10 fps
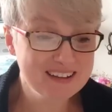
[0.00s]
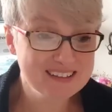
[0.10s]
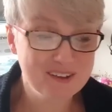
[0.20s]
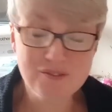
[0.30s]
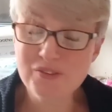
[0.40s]

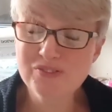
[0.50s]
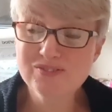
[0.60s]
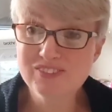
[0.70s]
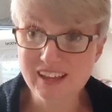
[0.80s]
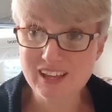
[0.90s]
so
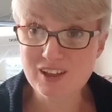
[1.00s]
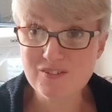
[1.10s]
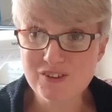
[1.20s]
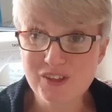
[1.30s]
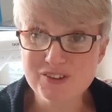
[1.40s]
thank
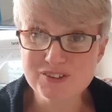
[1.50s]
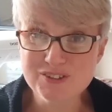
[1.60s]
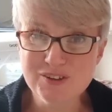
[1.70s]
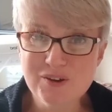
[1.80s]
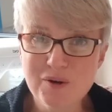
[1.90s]
you for those
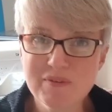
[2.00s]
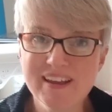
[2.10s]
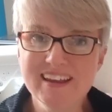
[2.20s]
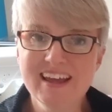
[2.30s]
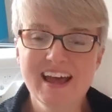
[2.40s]
who do
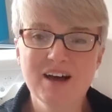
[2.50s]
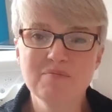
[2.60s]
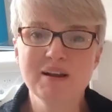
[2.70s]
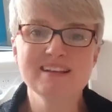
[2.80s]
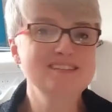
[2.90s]
comment,
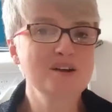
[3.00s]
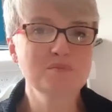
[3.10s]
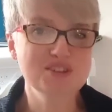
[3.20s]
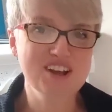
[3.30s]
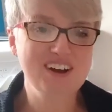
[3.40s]
and please
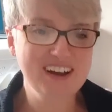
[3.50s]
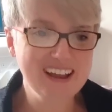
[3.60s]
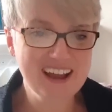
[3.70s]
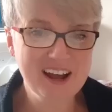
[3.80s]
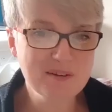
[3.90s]
don't be
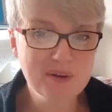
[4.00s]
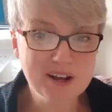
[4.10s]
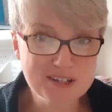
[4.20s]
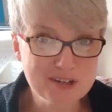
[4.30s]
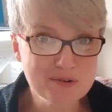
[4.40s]
shy.
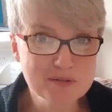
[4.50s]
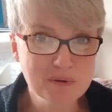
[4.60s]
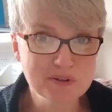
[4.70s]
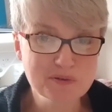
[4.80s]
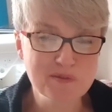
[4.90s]
I do
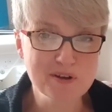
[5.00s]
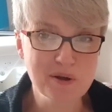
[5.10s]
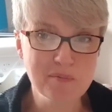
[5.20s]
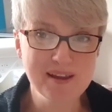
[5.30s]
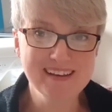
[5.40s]
respond to every
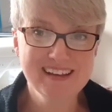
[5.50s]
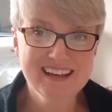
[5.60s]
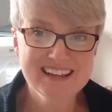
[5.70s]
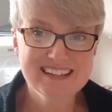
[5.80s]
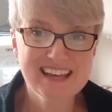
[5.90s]
comment.
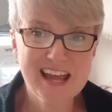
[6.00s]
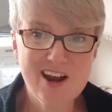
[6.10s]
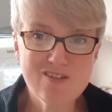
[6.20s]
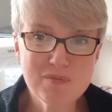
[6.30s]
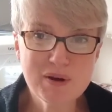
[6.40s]
Take
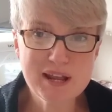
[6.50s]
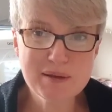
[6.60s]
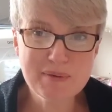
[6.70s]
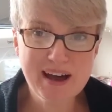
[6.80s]
care everybody,